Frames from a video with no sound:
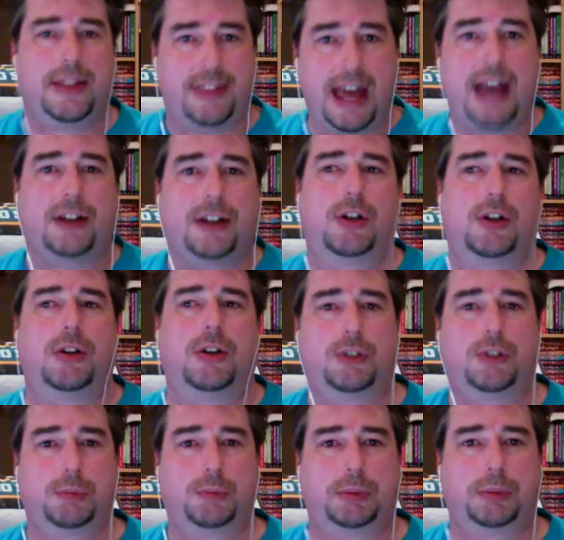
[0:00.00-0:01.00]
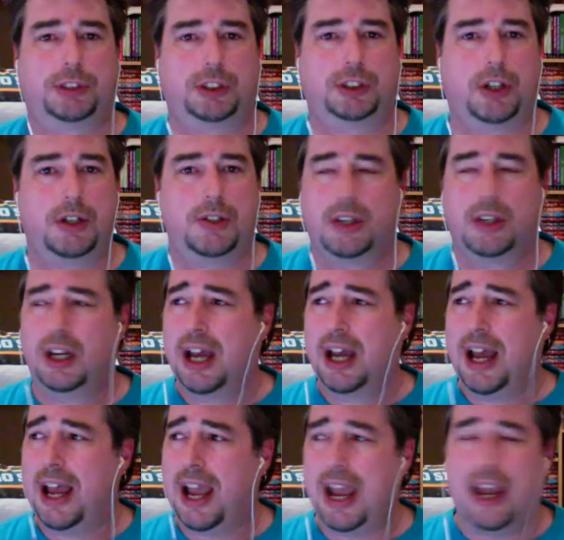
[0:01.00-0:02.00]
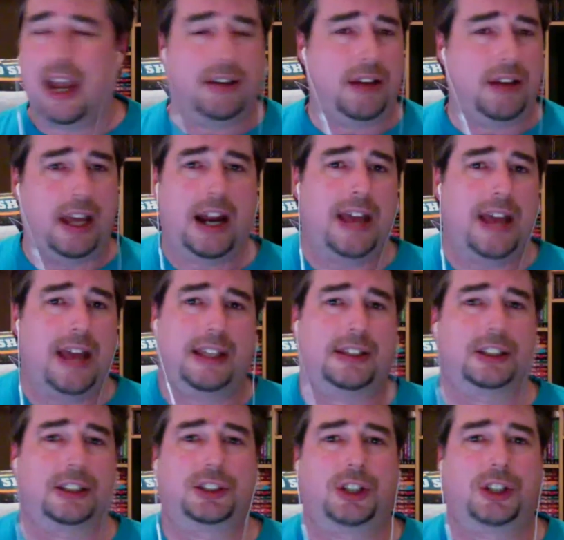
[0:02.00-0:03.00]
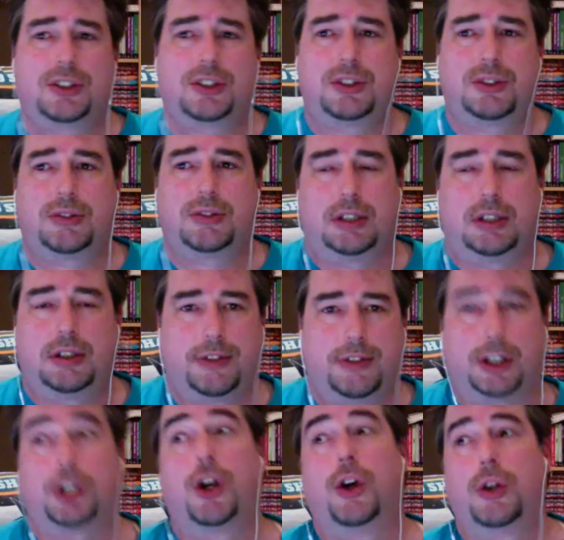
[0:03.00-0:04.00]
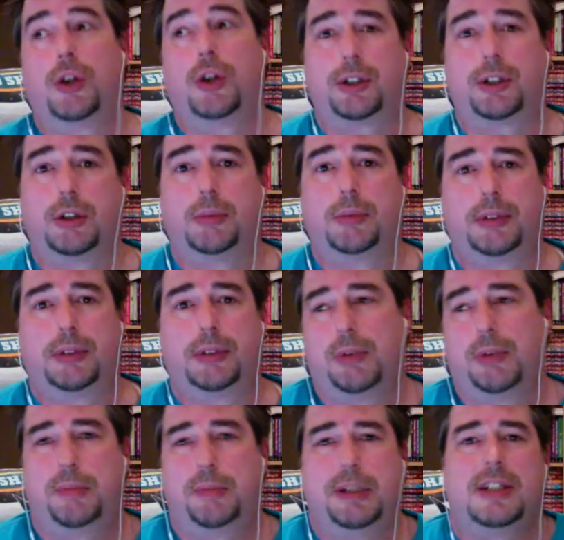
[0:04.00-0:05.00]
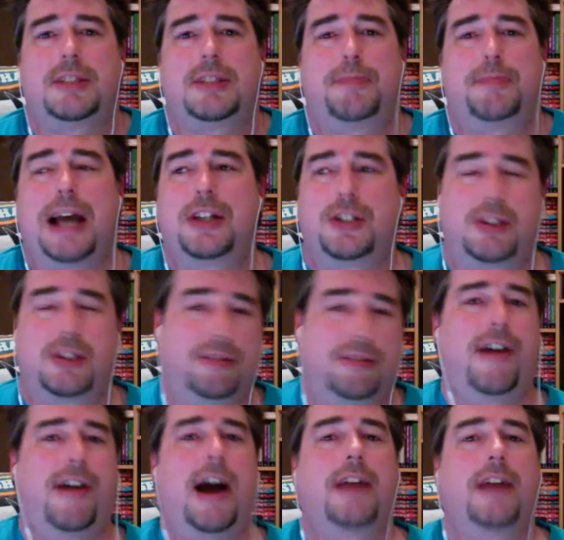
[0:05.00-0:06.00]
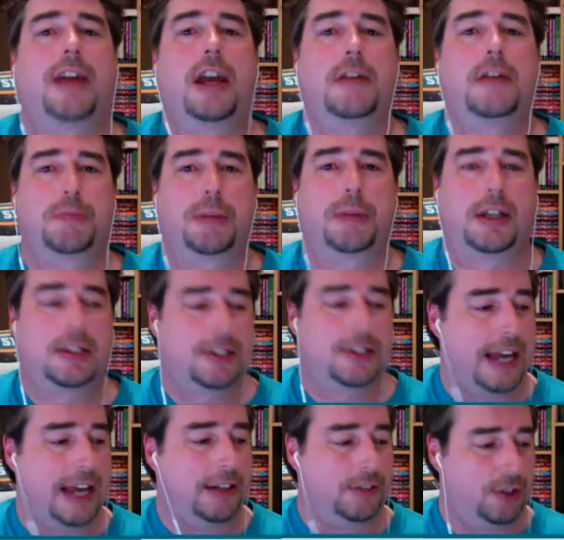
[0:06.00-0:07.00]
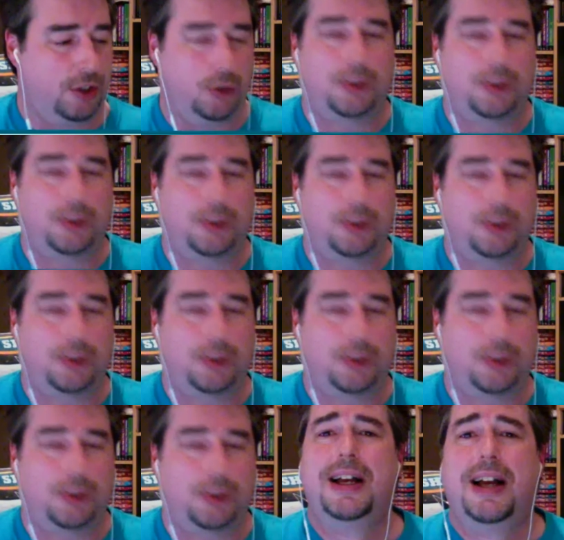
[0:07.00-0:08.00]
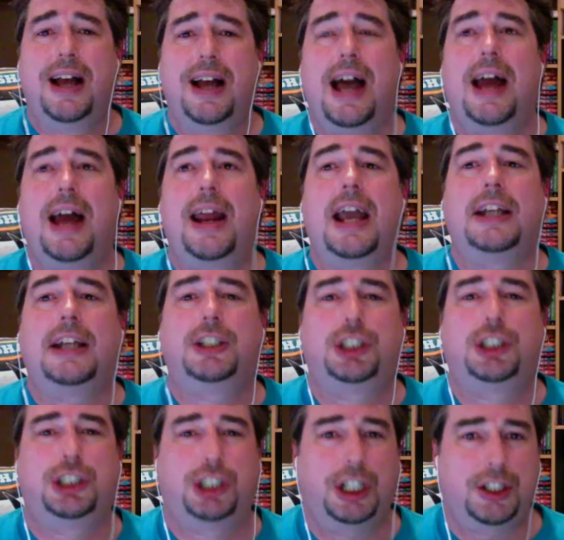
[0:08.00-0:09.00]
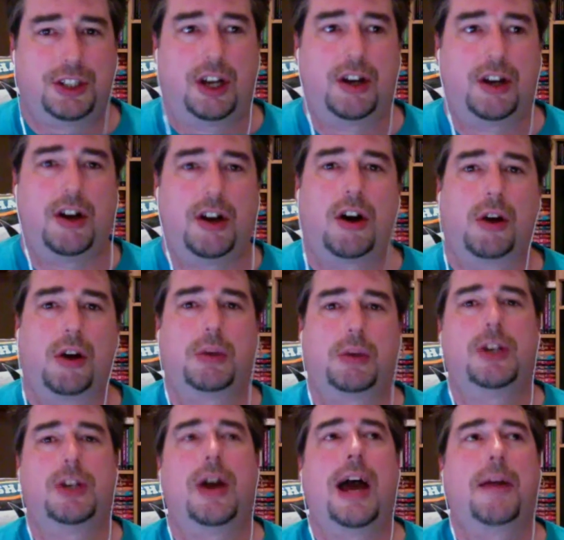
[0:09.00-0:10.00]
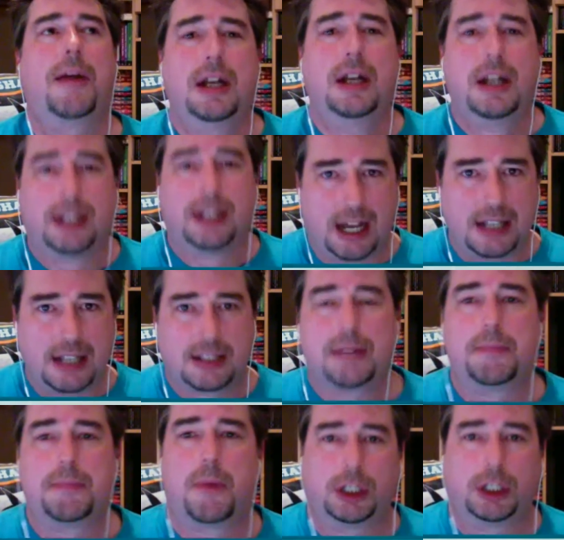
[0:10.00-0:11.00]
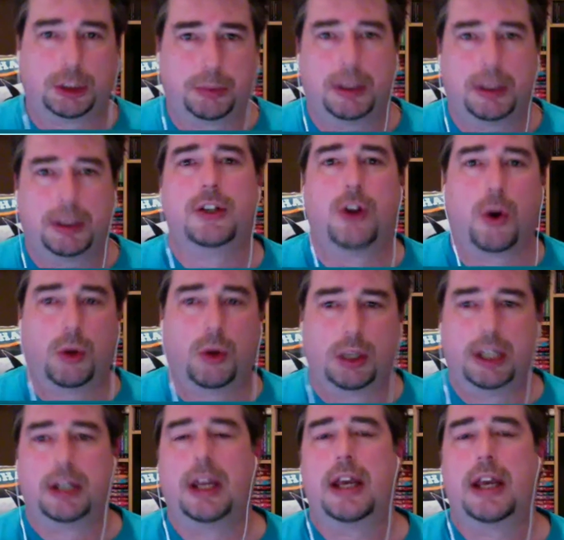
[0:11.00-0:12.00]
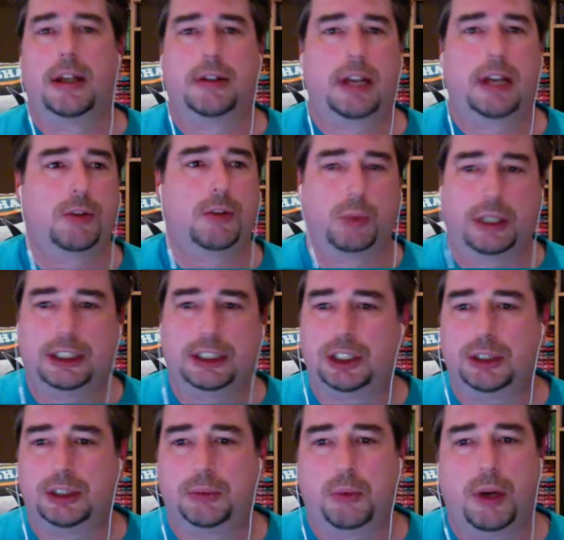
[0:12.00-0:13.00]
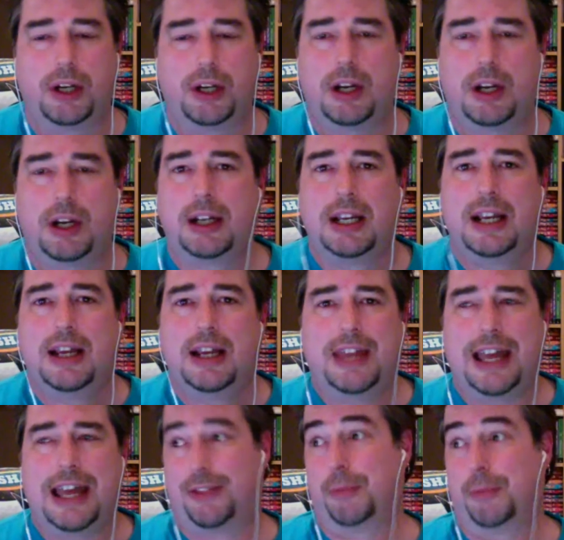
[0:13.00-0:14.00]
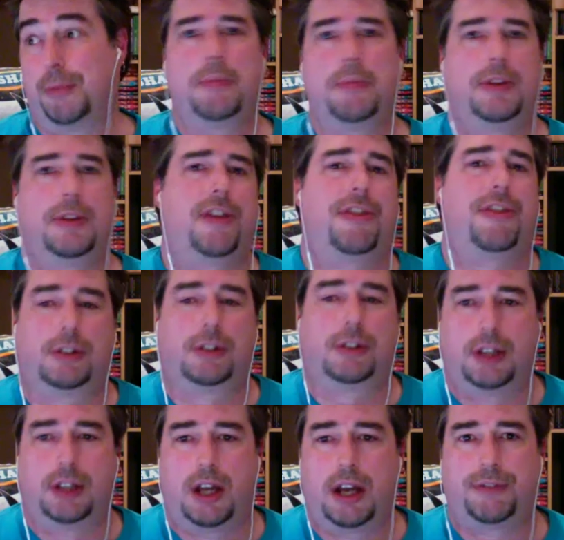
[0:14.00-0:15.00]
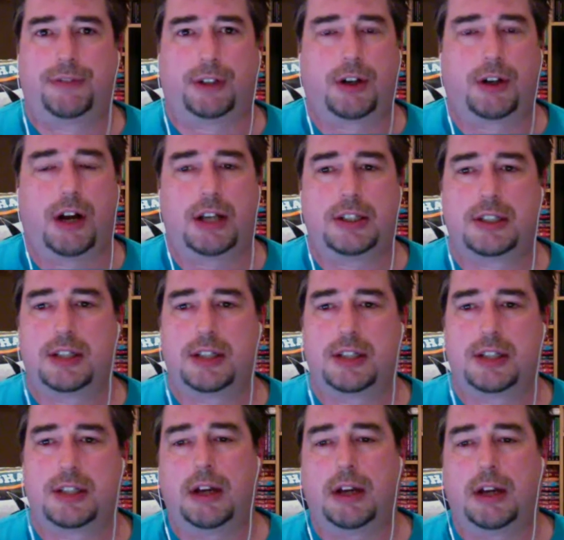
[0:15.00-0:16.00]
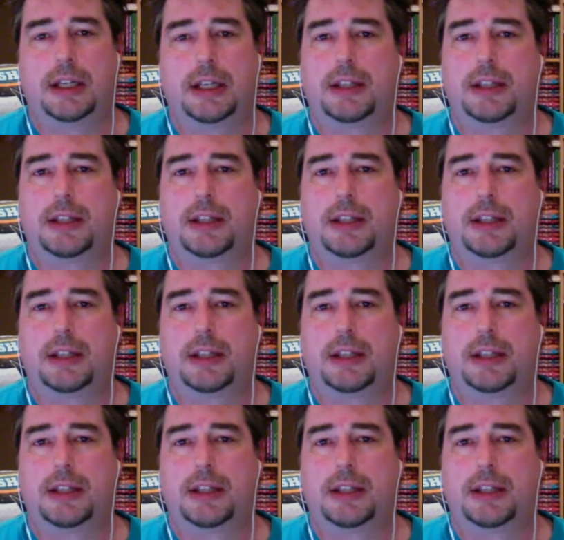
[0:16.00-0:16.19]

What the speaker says: current group of Sharks, and I think the Sharks, the current group, they would have been dispatched in 5 games because that 2000 group had a shit ton of heart. Where you had guys like Marchment and Nolan and Ricci and whatnot. That remember the third line, for Christ's sake. I mean,